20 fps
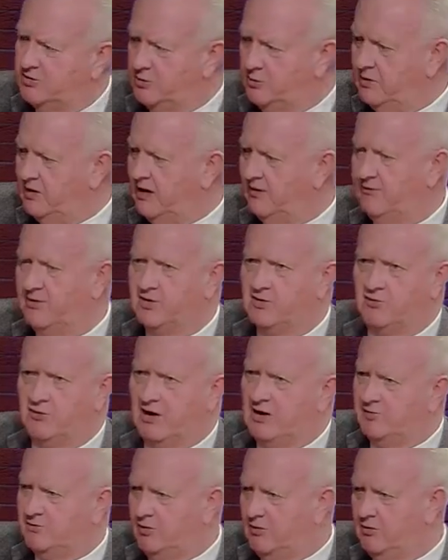you wouldn't have a
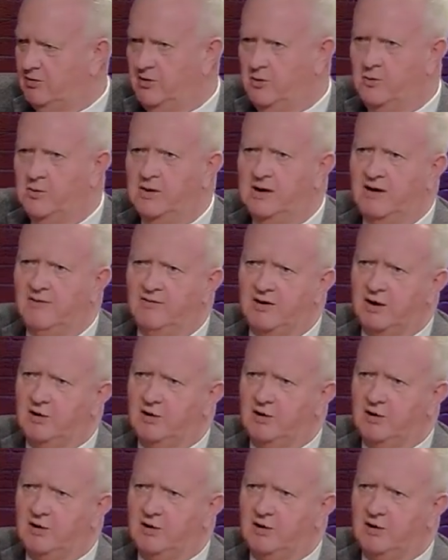treasurer, you wouldn't have a